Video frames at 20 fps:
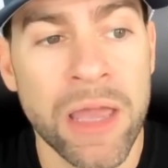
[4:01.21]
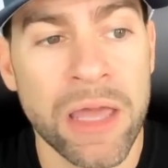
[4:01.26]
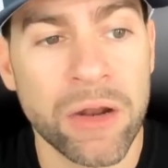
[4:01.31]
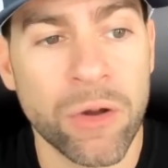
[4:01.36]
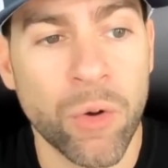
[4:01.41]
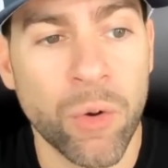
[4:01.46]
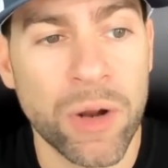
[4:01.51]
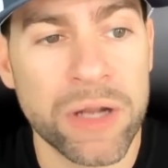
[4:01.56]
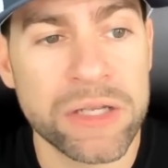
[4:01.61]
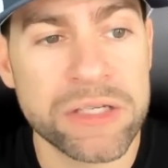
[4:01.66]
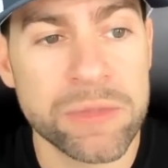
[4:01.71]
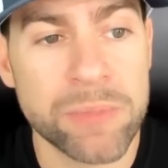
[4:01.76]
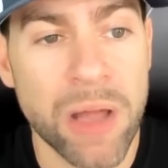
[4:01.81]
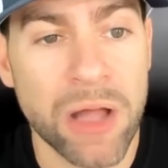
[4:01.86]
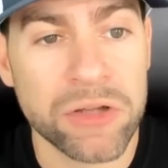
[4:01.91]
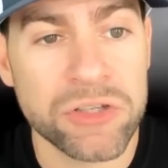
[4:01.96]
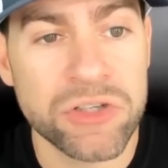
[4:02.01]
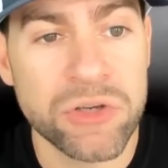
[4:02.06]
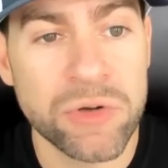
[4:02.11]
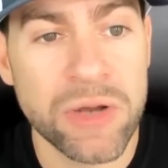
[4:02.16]
And according to
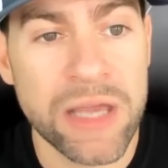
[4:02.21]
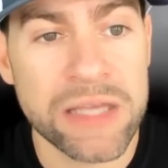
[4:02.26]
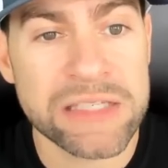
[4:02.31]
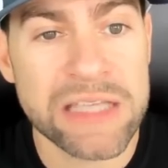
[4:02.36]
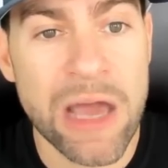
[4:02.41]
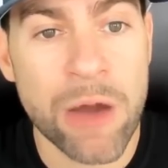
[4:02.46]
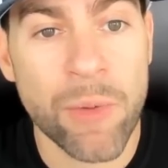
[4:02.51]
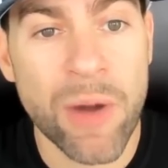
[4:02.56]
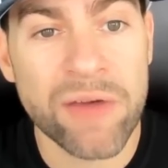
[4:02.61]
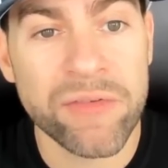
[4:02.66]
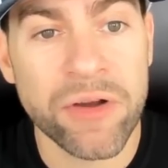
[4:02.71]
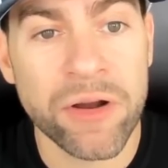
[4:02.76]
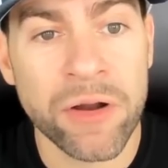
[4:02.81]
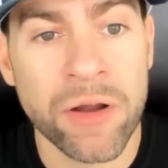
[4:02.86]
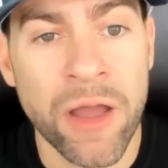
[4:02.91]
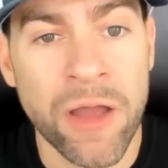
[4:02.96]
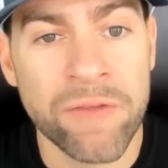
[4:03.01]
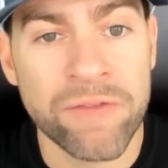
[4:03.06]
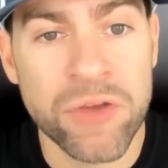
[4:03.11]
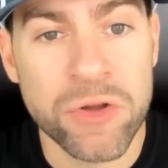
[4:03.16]
Balchunas, however,
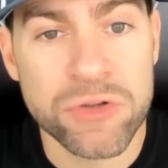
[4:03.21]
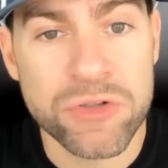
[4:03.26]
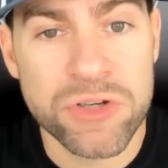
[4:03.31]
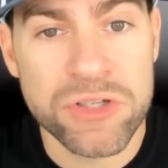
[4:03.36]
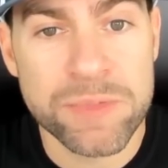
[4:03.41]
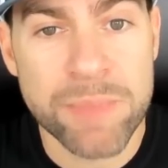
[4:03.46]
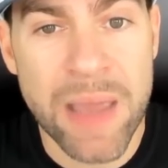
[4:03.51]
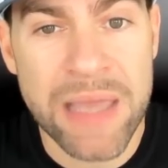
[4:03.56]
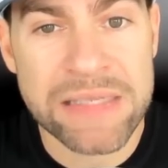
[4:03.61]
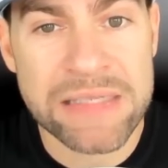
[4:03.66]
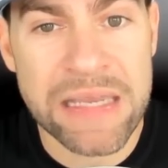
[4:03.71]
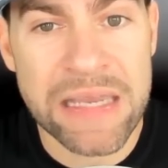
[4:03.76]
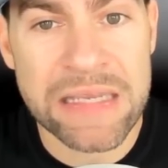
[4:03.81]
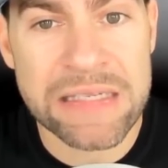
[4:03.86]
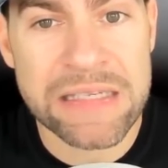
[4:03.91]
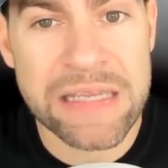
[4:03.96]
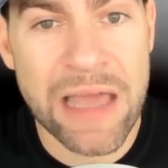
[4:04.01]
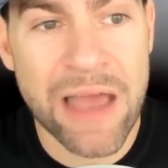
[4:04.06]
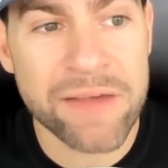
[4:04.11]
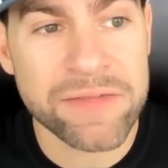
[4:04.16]
futures based
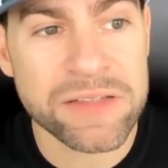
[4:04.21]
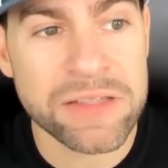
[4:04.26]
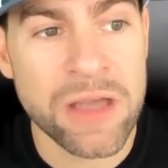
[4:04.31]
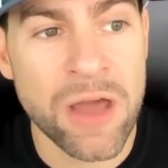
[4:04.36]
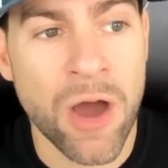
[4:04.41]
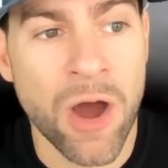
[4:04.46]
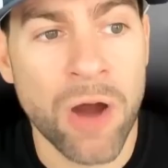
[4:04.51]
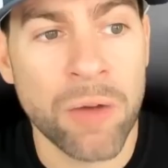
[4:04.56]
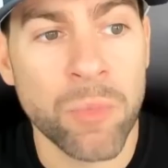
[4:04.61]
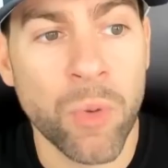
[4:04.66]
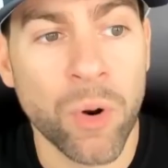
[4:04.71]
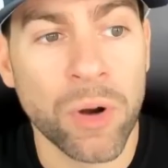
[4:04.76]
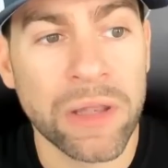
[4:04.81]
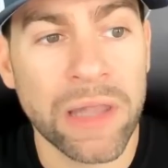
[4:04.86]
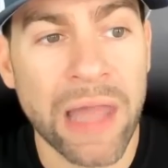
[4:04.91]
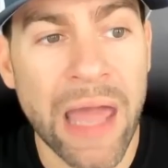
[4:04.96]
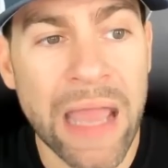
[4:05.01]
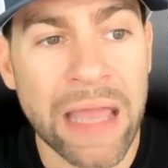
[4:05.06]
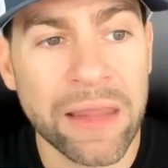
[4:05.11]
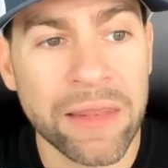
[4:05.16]
ETFs are more
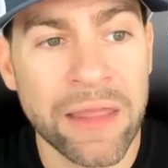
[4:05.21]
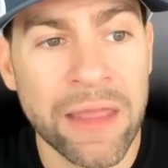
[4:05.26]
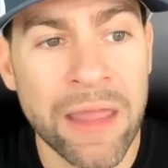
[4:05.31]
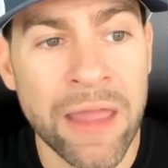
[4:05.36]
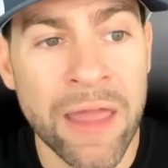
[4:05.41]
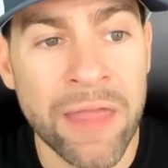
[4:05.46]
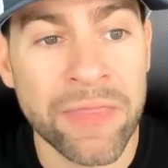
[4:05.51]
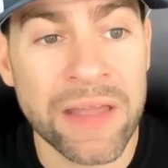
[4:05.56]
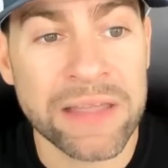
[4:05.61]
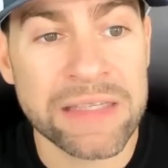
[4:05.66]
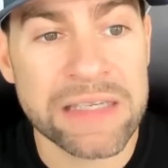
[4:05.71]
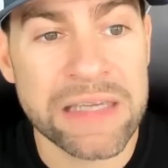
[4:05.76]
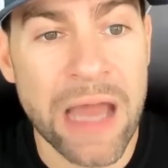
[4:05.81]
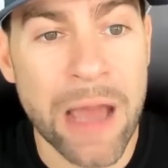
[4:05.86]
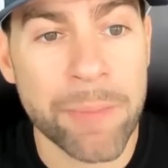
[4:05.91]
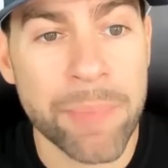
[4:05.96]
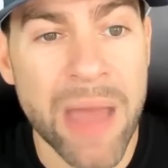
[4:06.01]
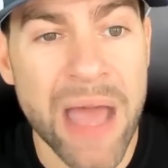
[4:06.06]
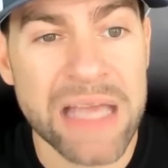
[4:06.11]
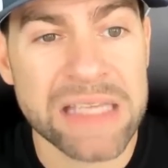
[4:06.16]
likely than to
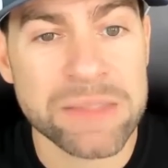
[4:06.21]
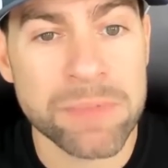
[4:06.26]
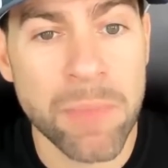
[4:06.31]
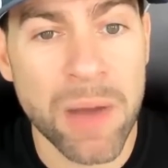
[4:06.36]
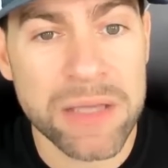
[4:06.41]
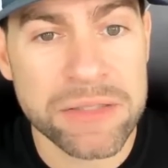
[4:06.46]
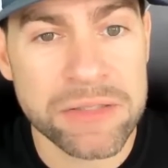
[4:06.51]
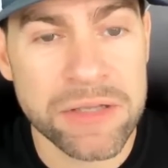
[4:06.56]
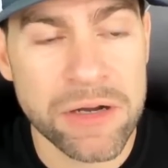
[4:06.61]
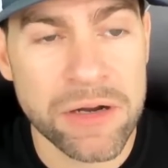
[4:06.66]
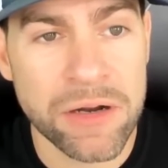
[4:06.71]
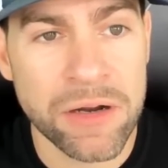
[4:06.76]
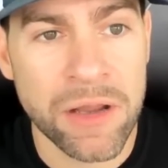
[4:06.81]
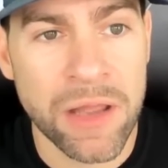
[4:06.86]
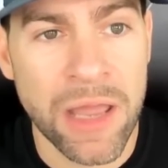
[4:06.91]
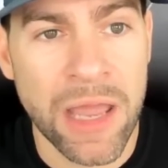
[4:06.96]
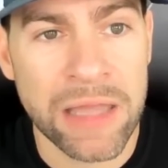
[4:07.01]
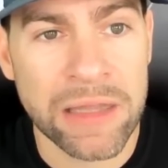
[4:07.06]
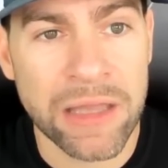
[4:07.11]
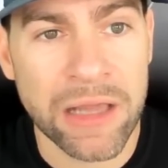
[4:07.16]
not pass muster
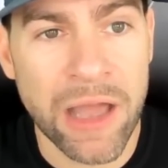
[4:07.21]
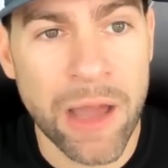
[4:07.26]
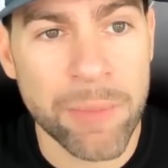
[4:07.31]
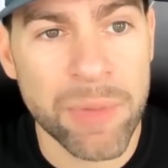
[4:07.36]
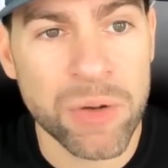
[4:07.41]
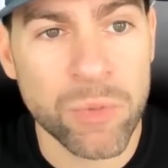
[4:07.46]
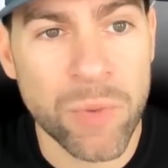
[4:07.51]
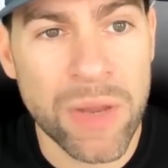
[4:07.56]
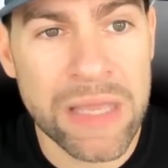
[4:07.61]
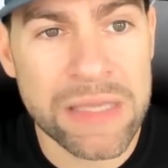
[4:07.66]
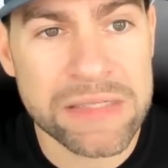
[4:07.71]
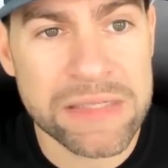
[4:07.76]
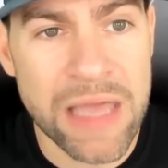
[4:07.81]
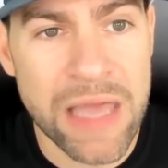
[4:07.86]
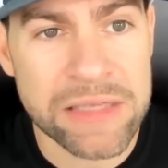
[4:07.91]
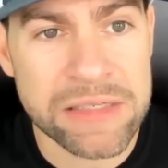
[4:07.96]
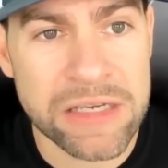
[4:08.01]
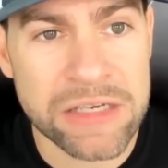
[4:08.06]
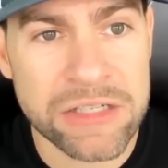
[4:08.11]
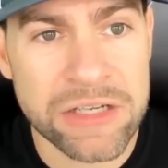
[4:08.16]
in the coming weeks,
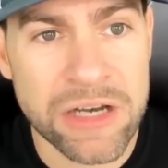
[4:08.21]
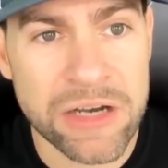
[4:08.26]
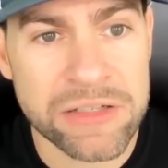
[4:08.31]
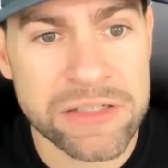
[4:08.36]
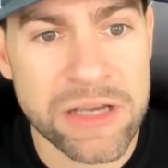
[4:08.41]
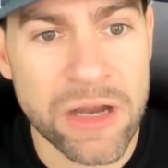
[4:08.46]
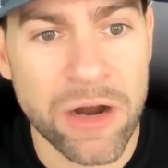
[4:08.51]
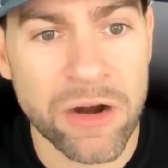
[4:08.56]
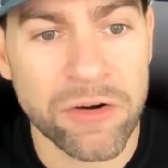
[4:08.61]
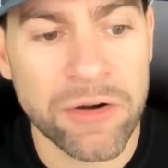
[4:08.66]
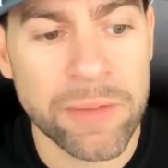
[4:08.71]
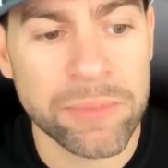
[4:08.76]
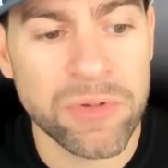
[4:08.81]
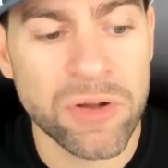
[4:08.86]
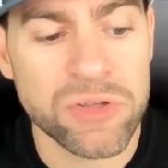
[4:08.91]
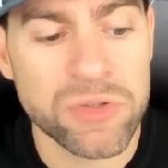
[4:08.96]
as he shares here on crypto